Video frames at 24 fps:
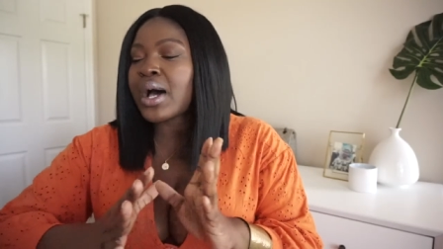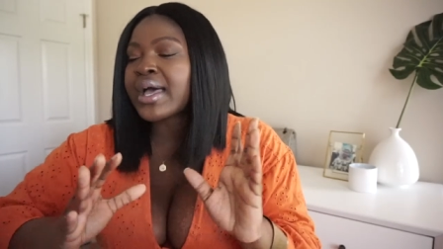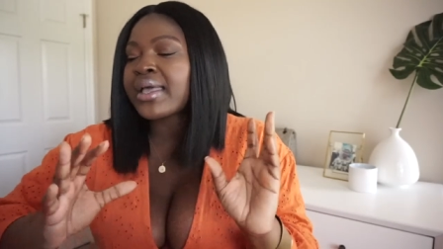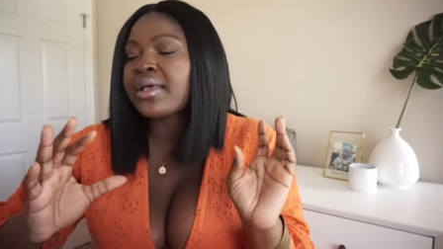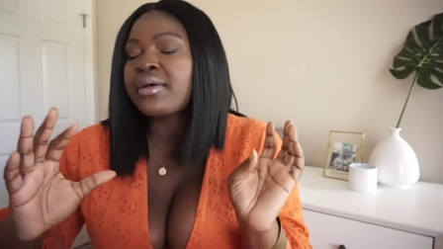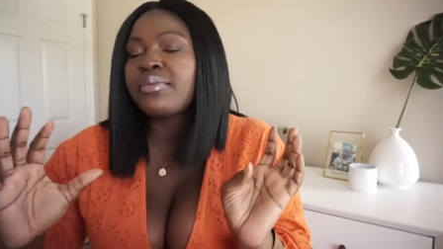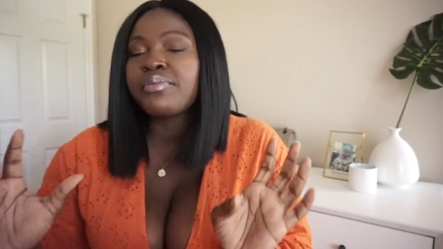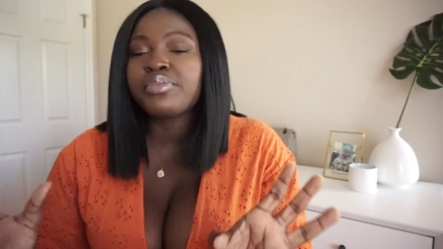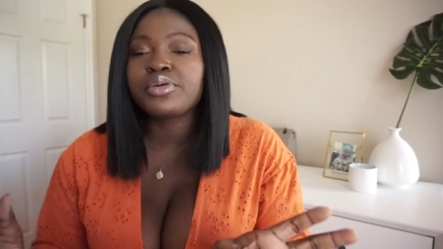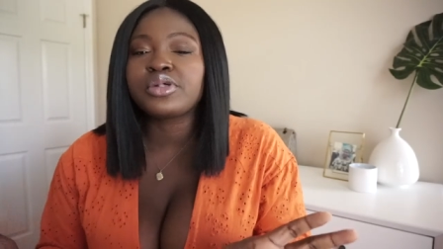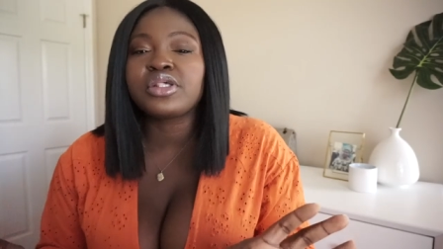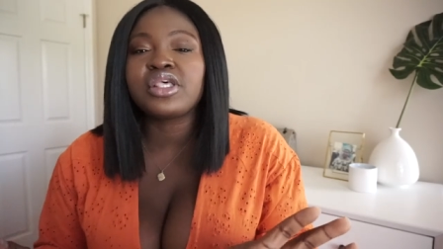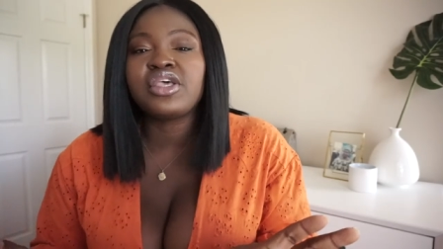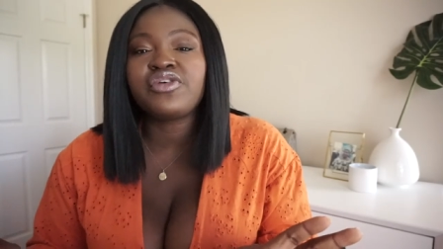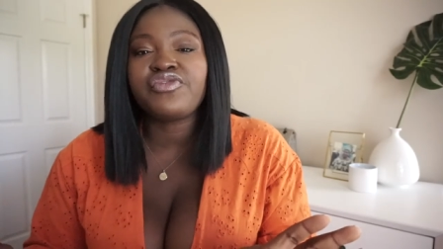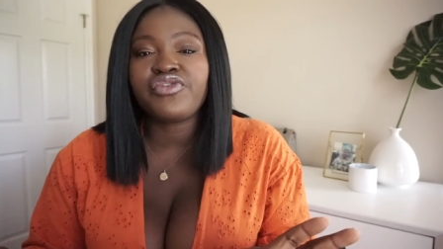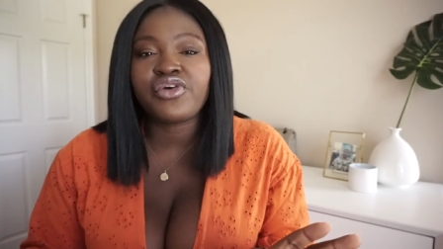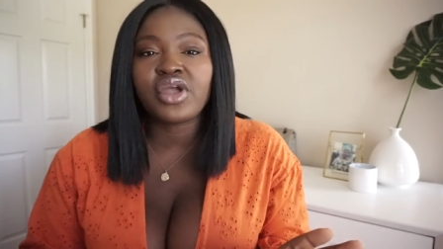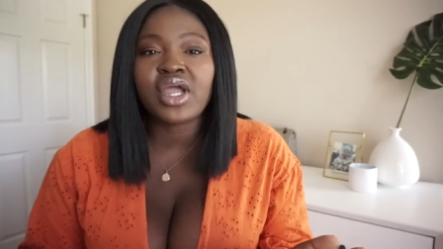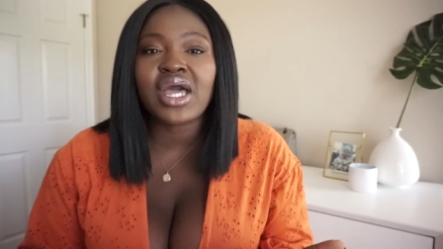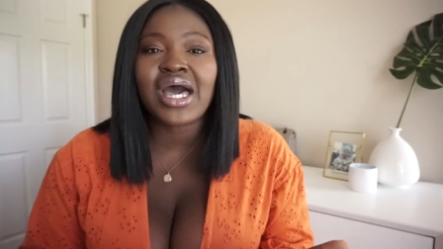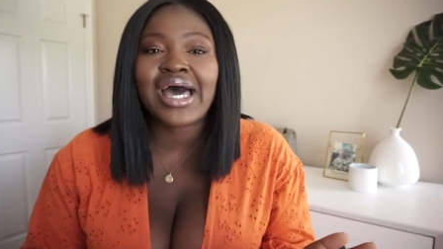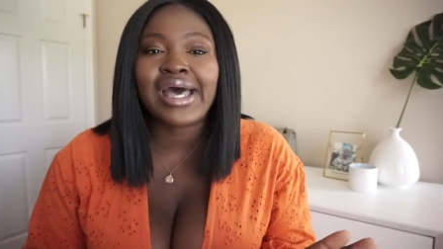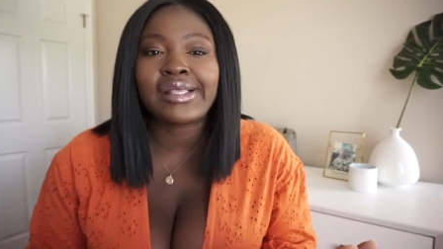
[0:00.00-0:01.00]
I completely
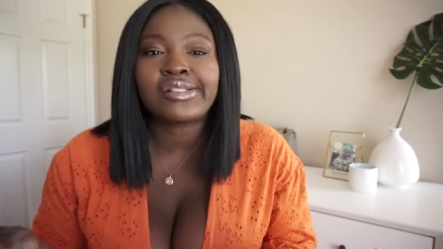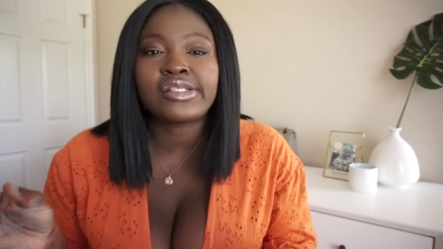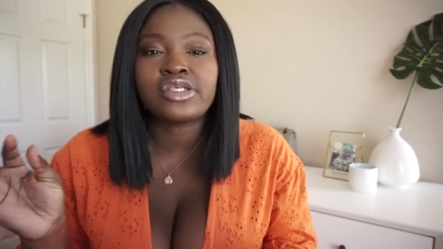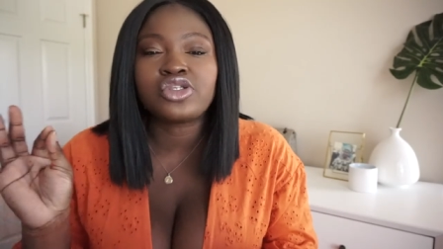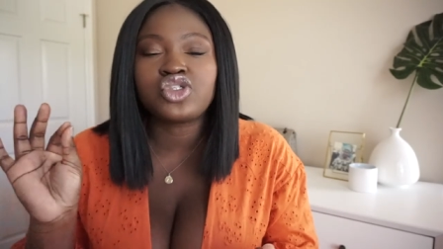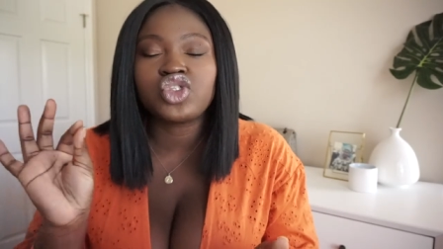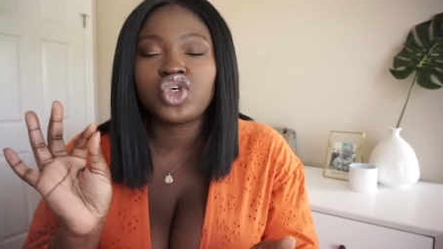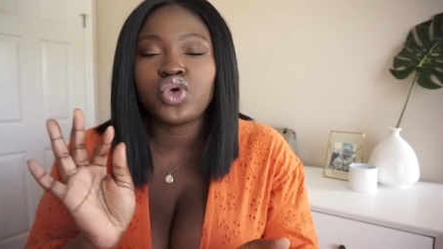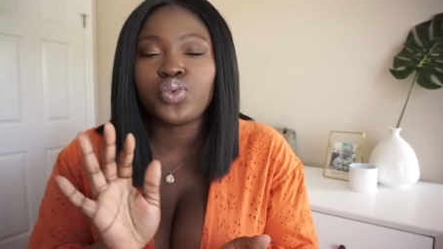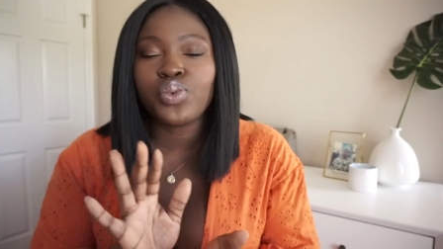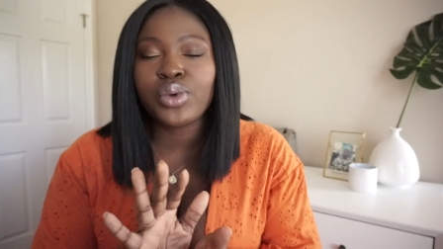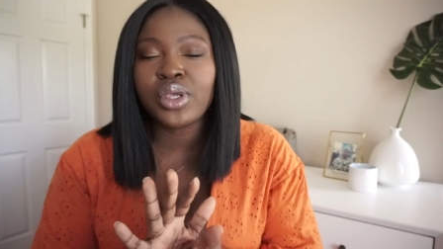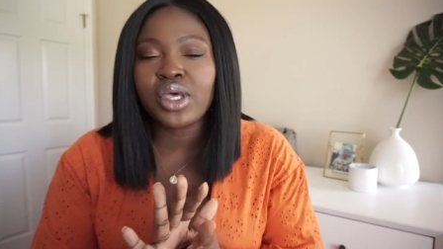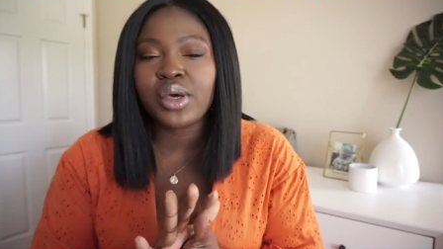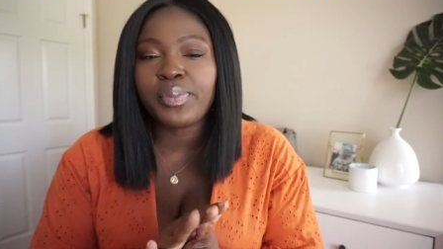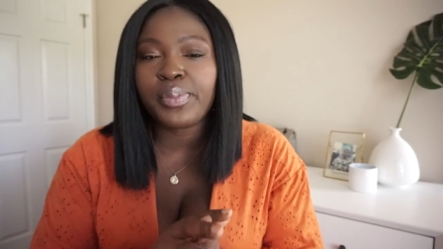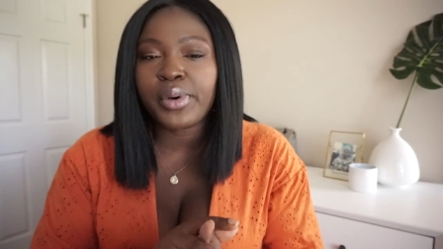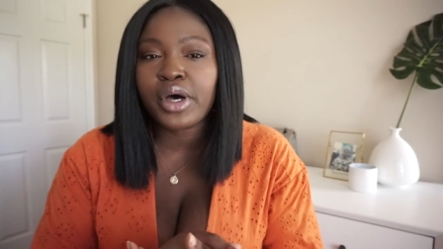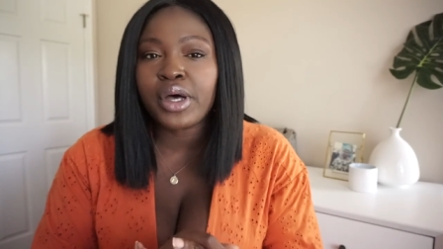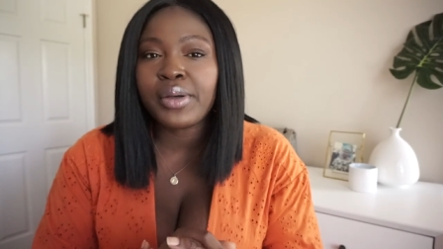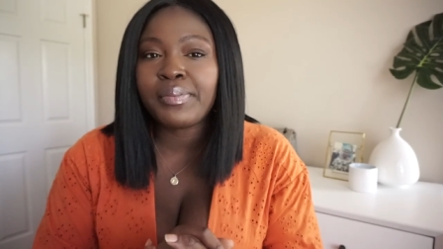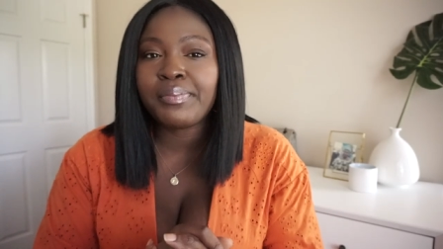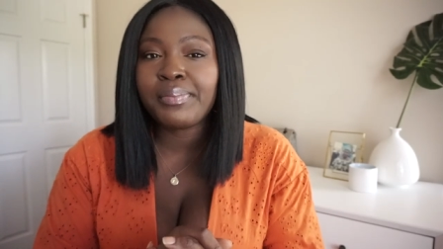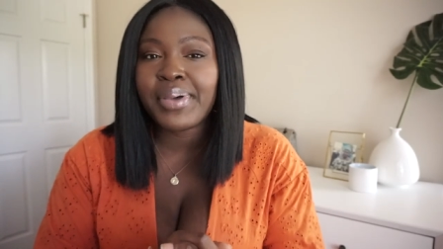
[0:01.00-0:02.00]
forgot to re-up
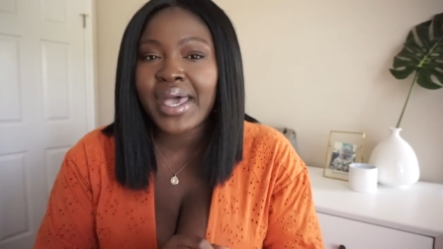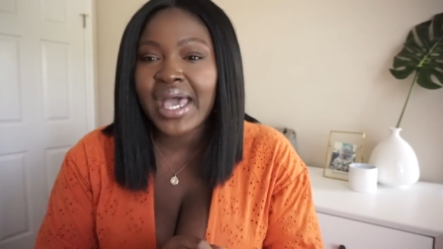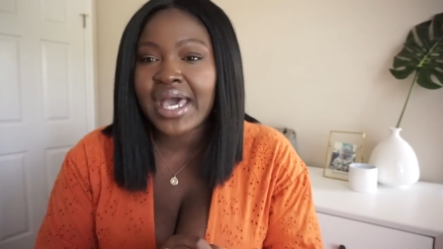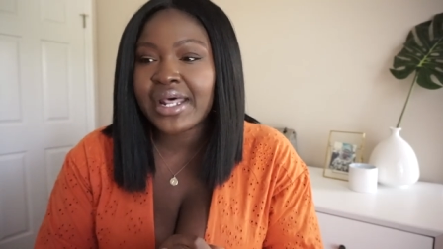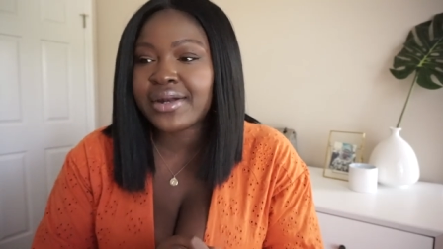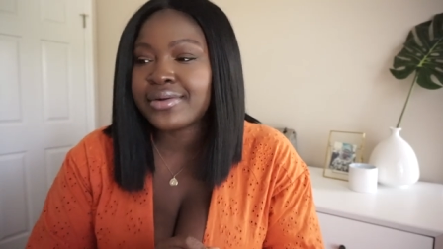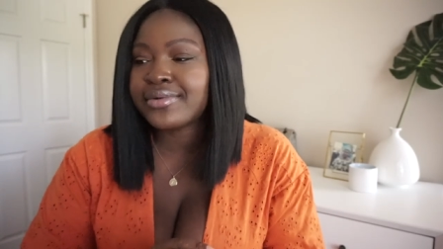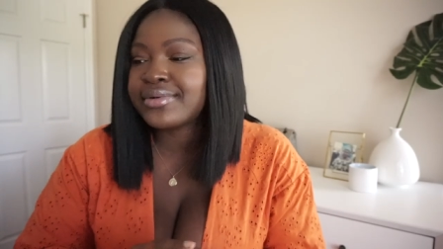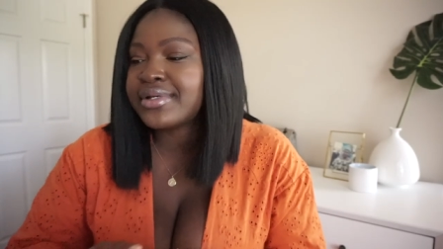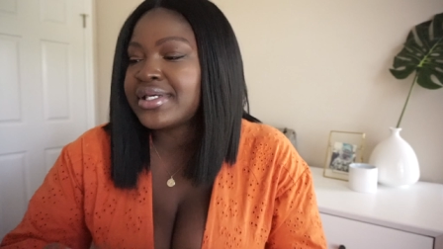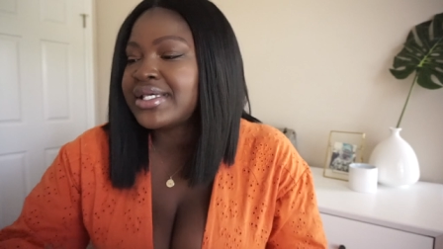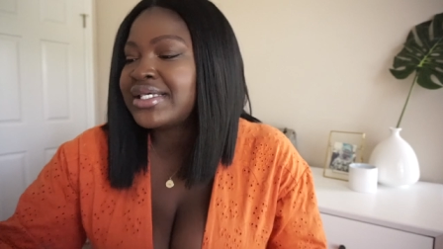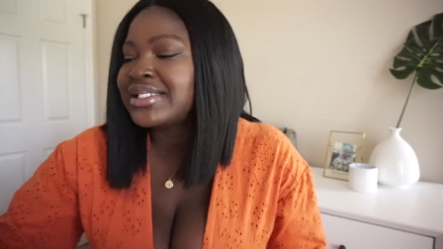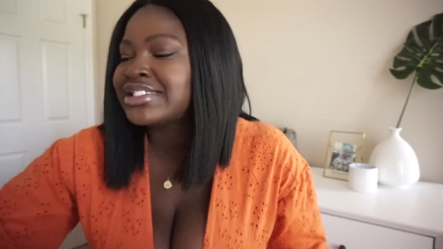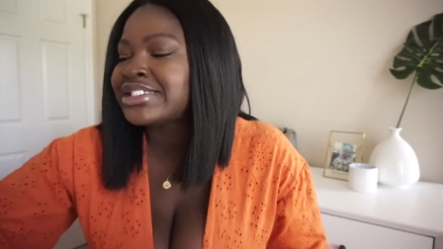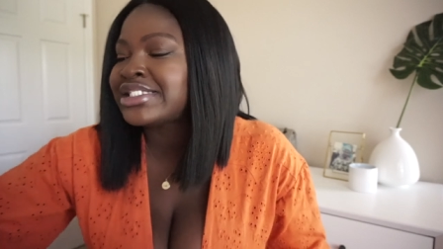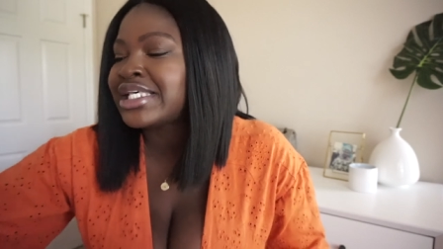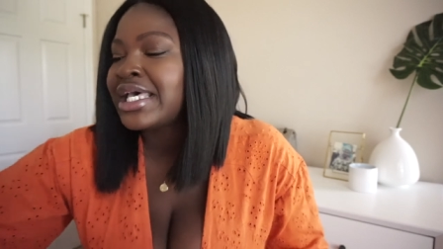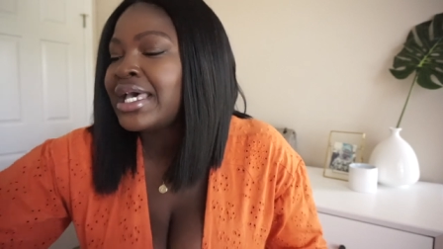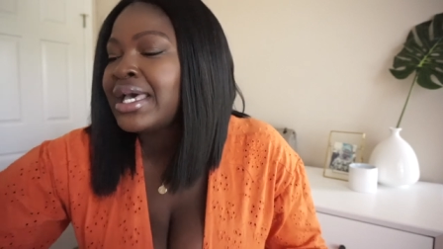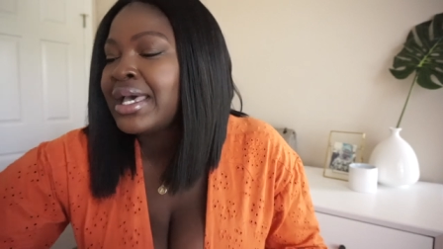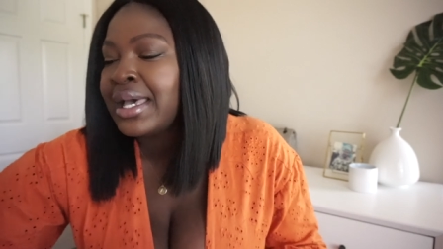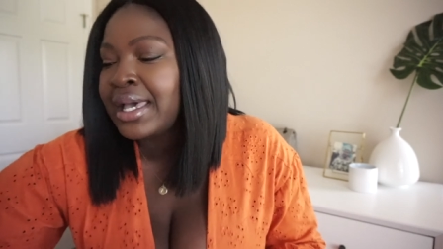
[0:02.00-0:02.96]
on batteries